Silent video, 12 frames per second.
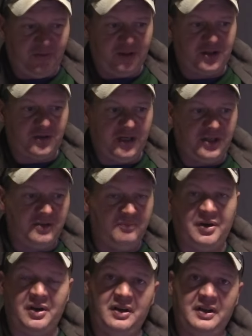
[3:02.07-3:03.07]
frustration
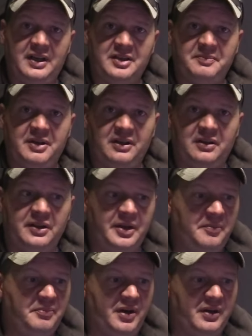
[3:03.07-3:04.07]
part has been a
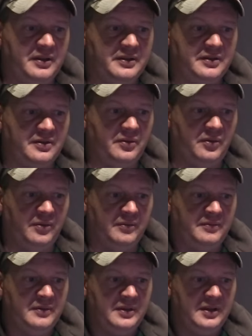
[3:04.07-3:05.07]
learning part. So
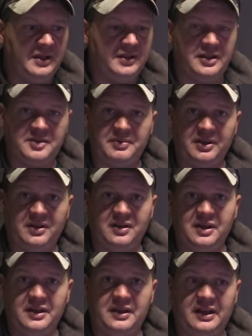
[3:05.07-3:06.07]
it, has been
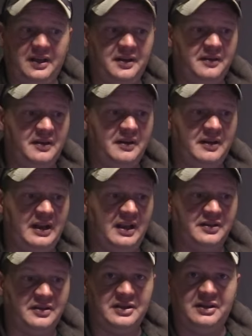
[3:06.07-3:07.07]
good. And
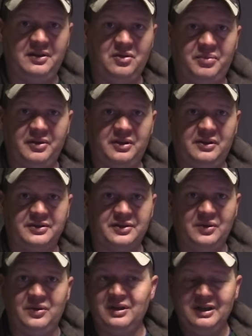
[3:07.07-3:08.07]
as I said in the opener also,